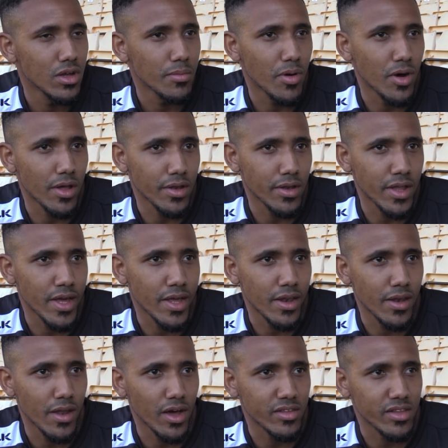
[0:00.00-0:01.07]
But
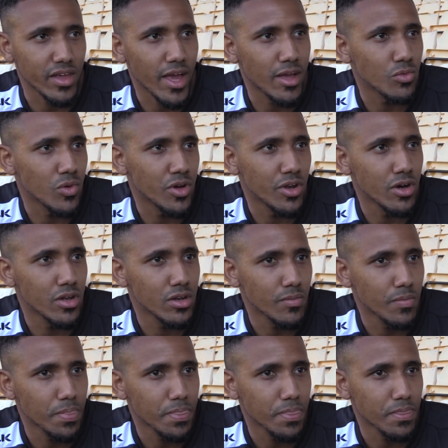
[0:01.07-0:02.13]
then as the games went
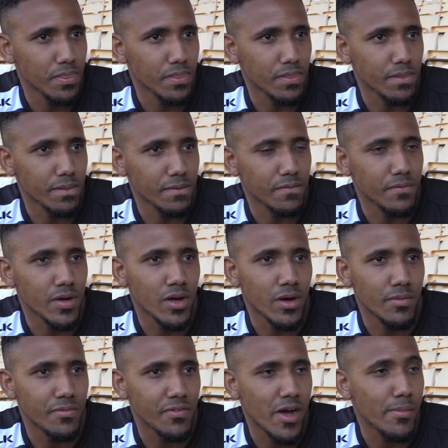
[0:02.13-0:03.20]
on,
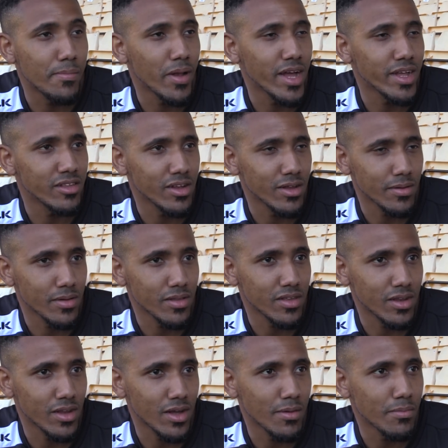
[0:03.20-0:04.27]
fair play to
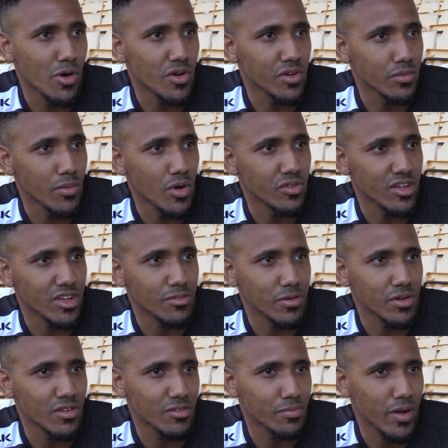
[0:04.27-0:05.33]
the most
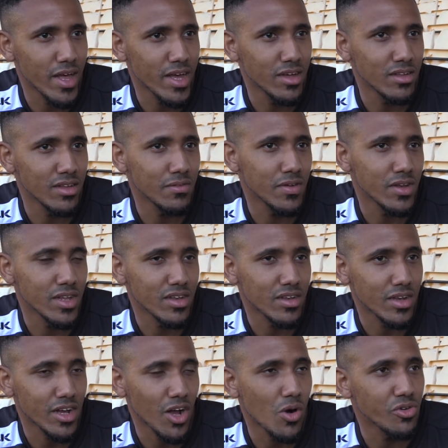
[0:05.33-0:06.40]
experienced players, even the
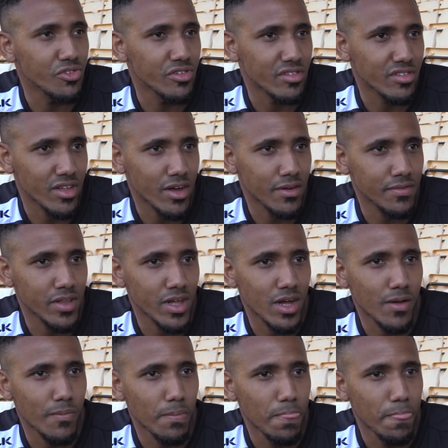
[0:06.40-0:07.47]
coaching staff
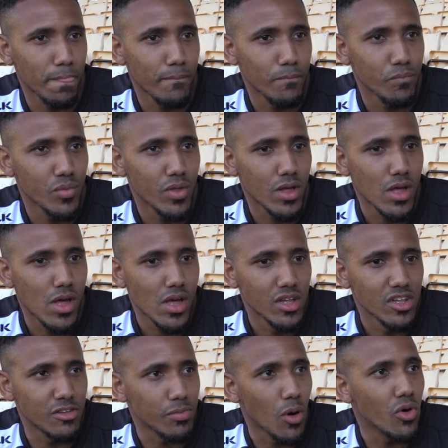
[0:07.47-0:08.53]
that
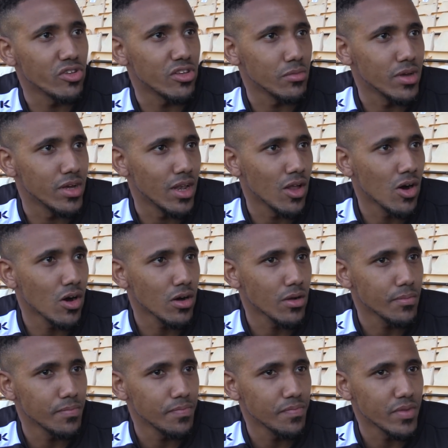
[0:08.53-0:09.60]
spoke to me a lot
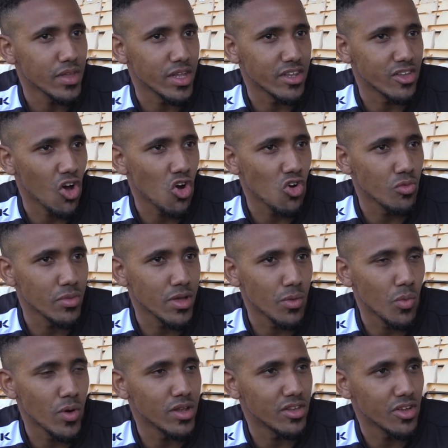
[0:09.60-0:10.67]
and told me
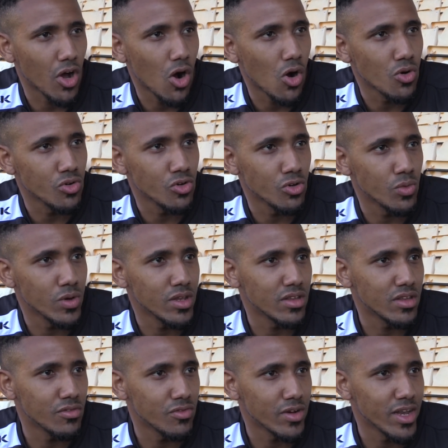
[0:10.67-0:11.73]
when to hold, when
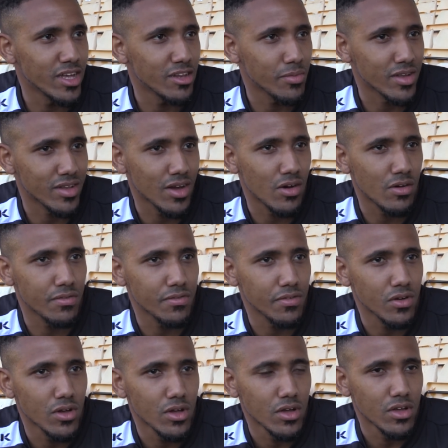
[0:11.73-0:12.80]
to release
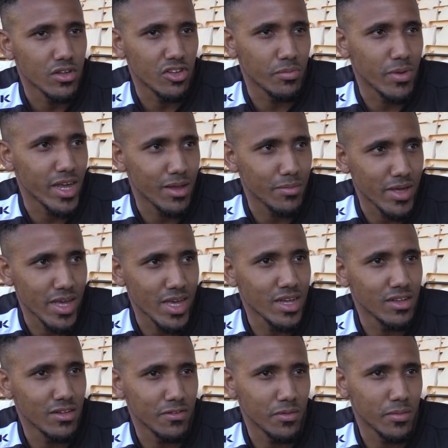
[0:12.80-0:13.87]
myself. So it made it a bit
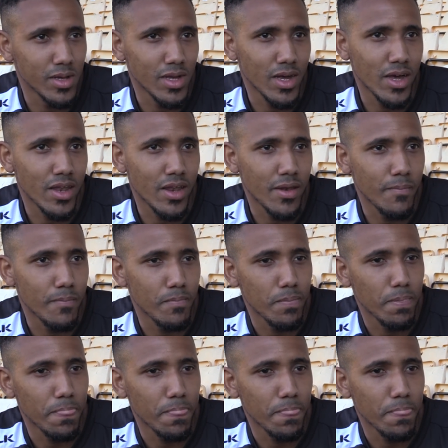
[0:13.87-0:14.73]
easier for me. And